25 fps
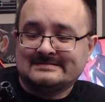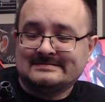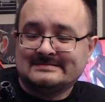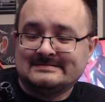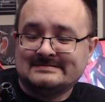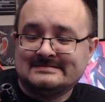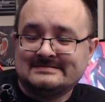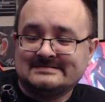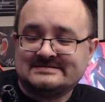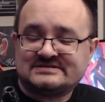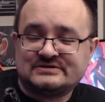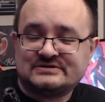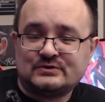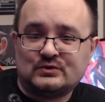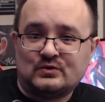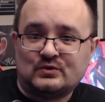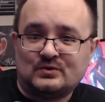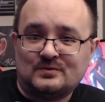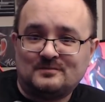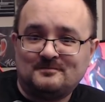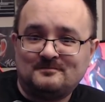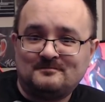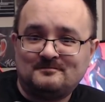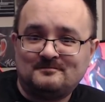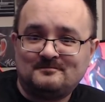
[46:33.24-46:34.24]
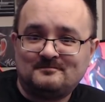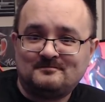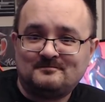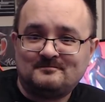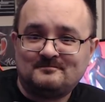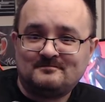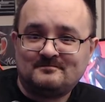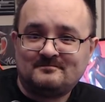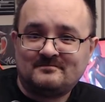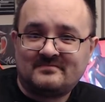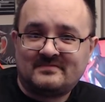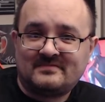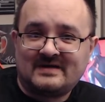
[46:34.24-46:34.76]
So,
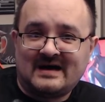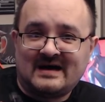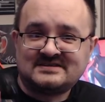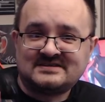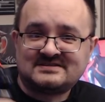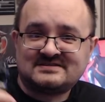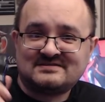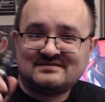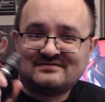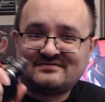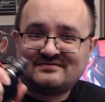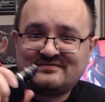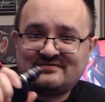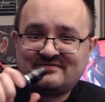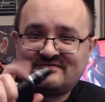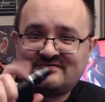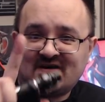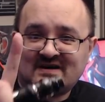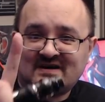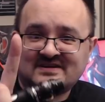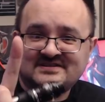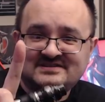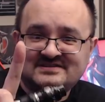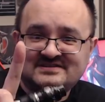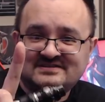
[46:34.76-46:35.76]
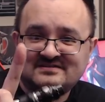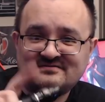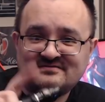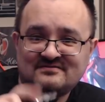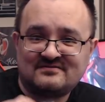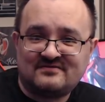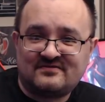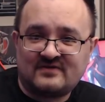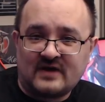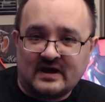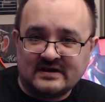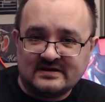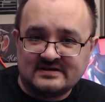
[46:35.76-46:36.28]
that's the first
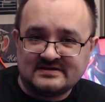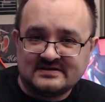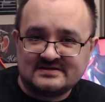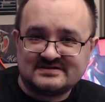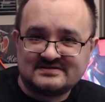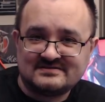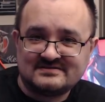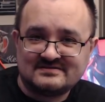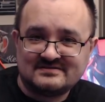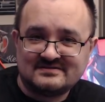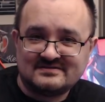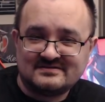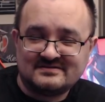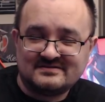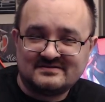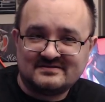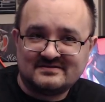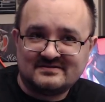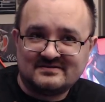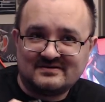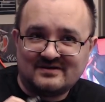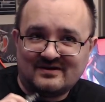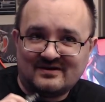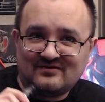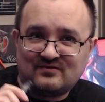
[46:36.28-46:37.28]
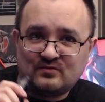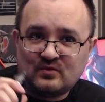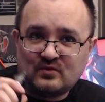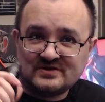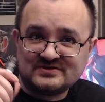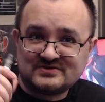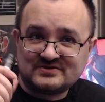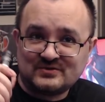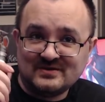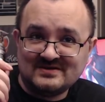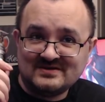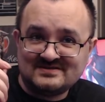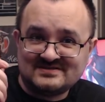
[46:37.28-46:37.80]
front of what's
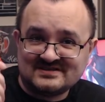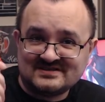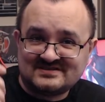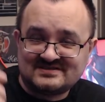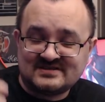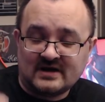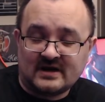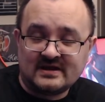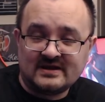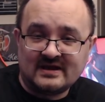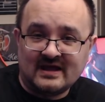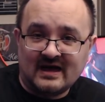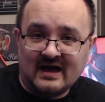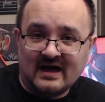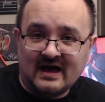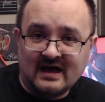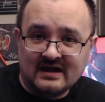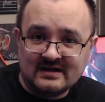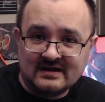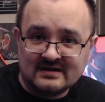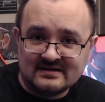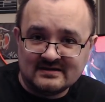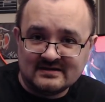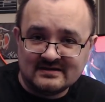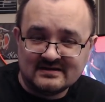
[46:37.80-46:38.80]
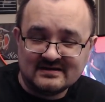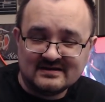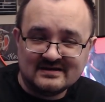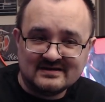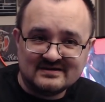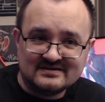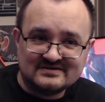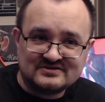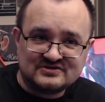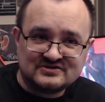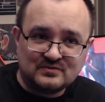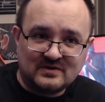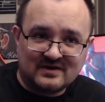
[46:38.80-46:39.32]
going to turn in
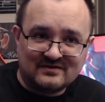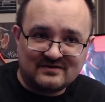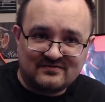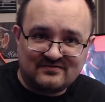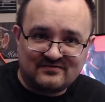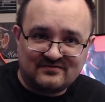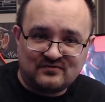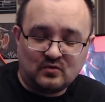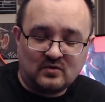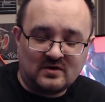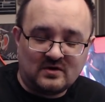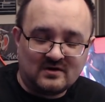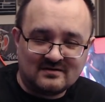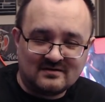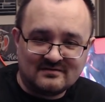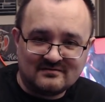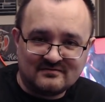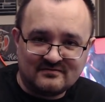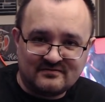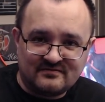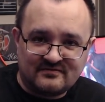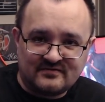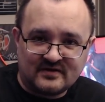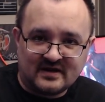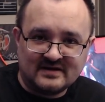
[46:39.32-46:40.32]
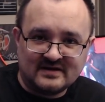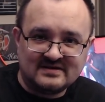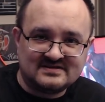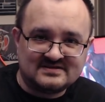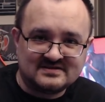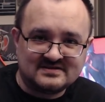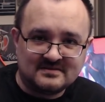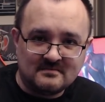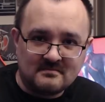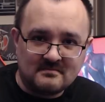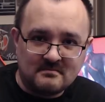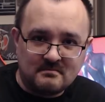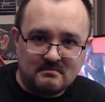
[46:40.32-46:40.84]
to a four-front
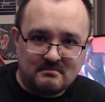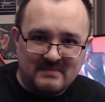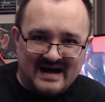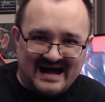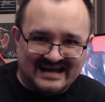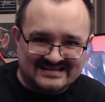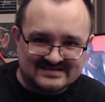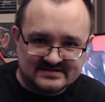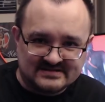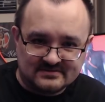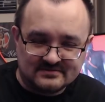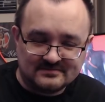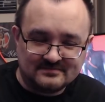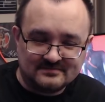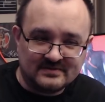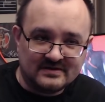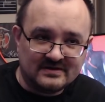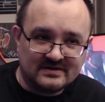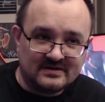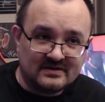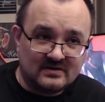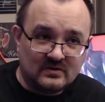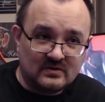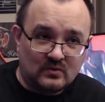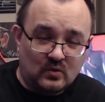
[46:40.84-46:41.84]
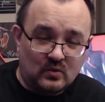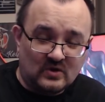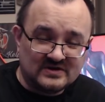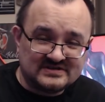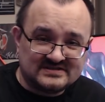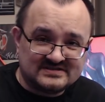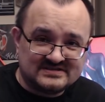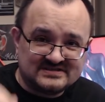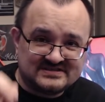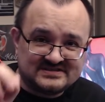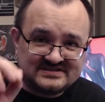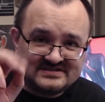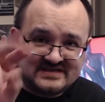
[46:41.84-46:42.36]
battle. What's
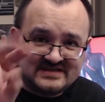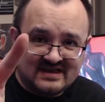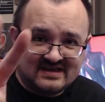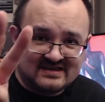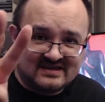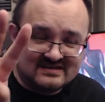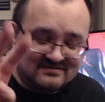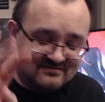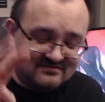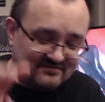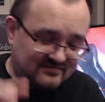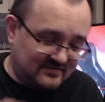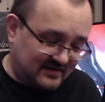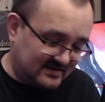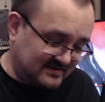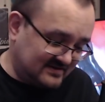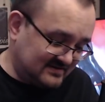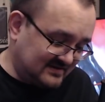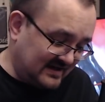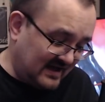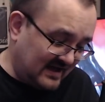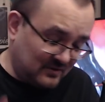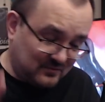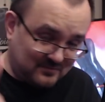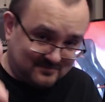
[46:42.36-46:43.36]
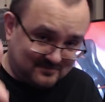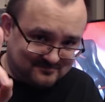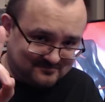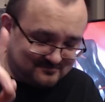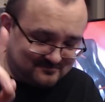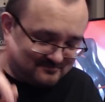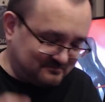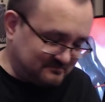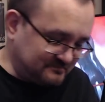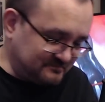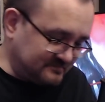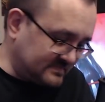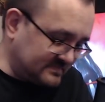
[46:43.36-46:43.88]
the second front? Now,
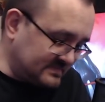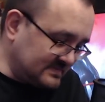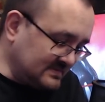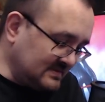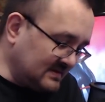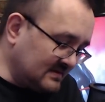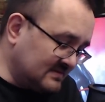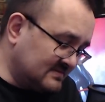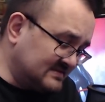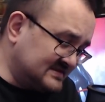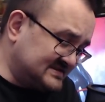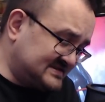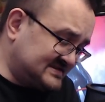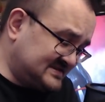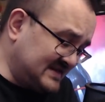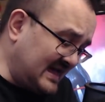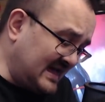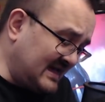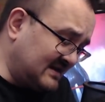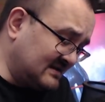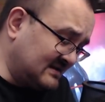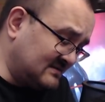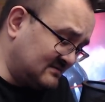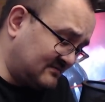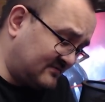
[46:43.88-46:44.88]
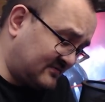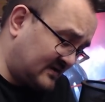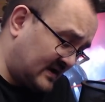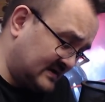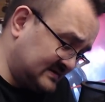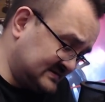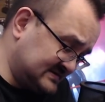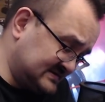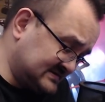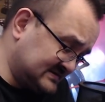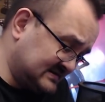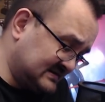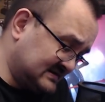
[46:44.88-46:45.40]
the second
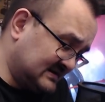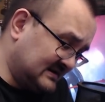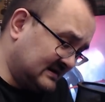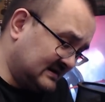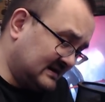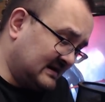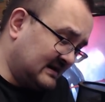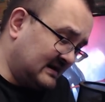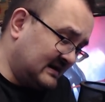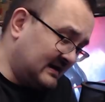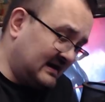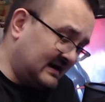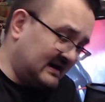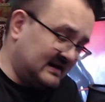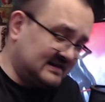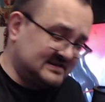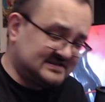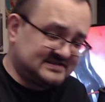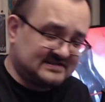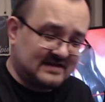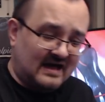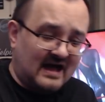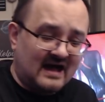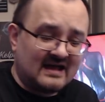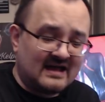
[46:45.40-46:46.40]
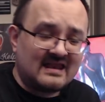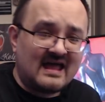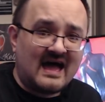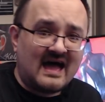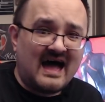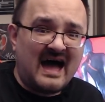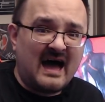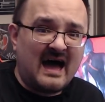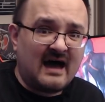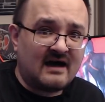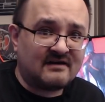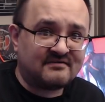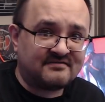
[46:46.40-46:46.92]
front is an
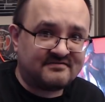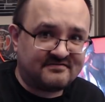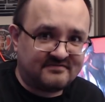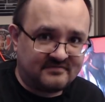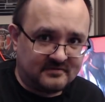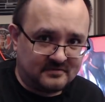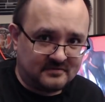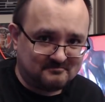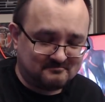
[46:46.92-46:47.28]
if.